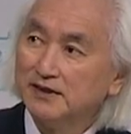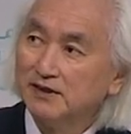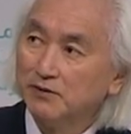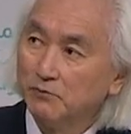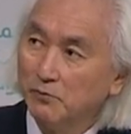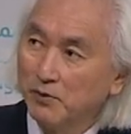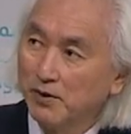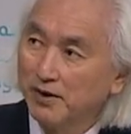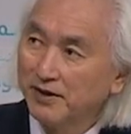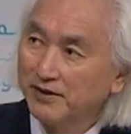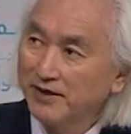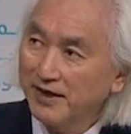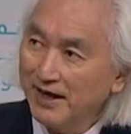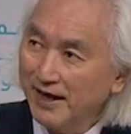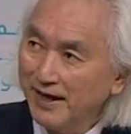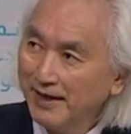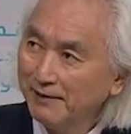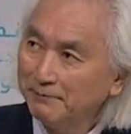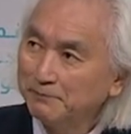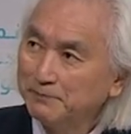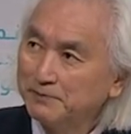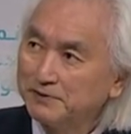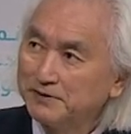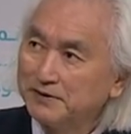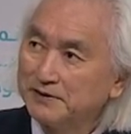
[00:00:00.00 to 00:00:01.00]
with
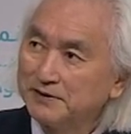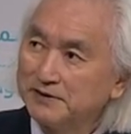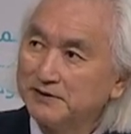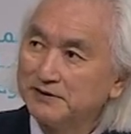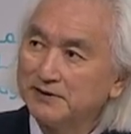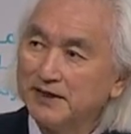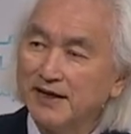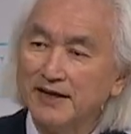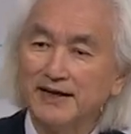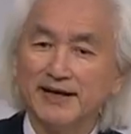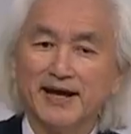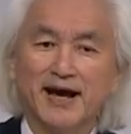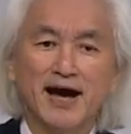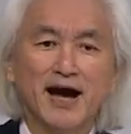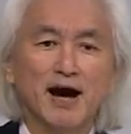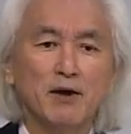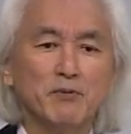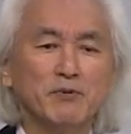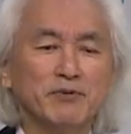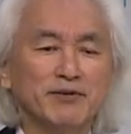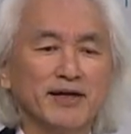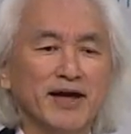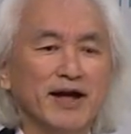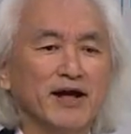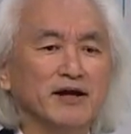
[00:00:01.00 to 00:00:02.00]
apes, and now
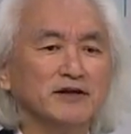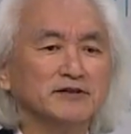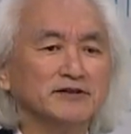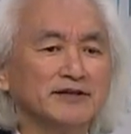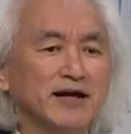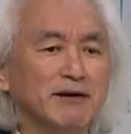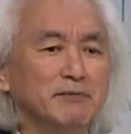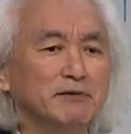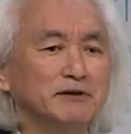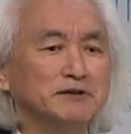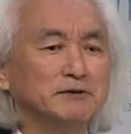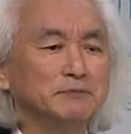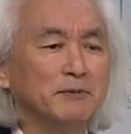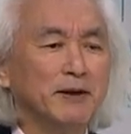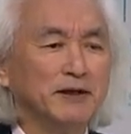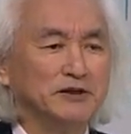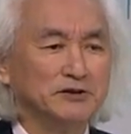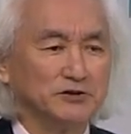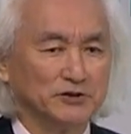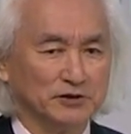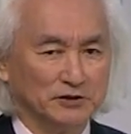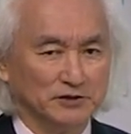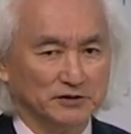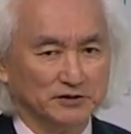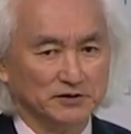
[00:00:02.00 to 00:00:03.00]
with Alzheimer's
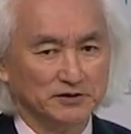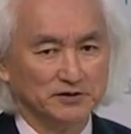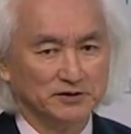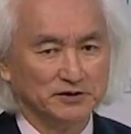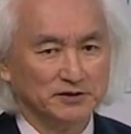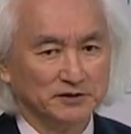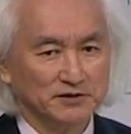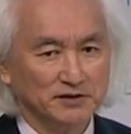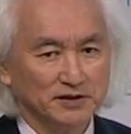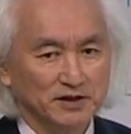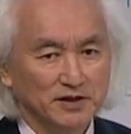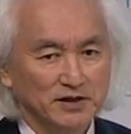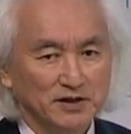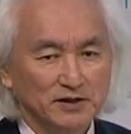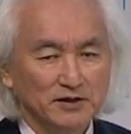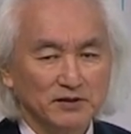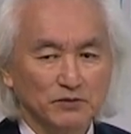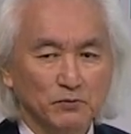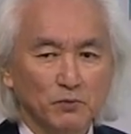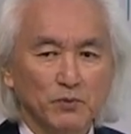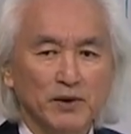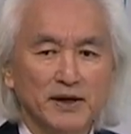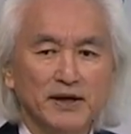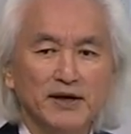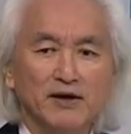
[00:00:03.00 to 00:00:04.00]
patients,
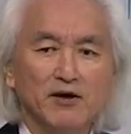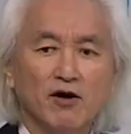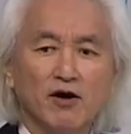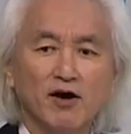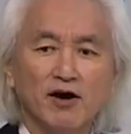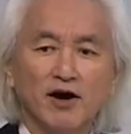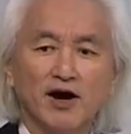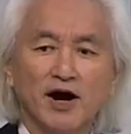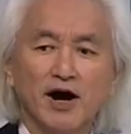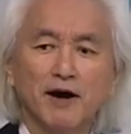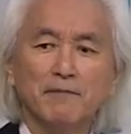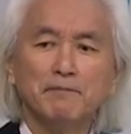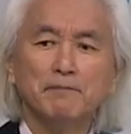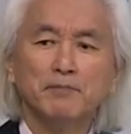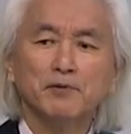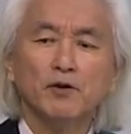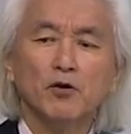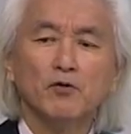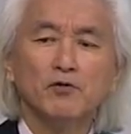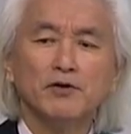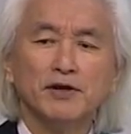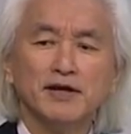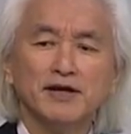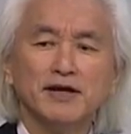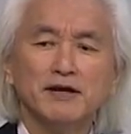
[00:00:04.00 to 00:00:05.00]
we are
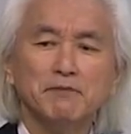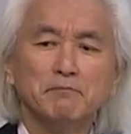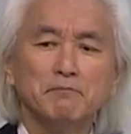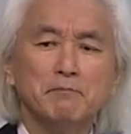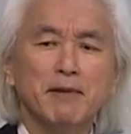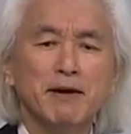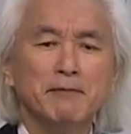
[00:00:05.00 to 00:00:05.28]
uploading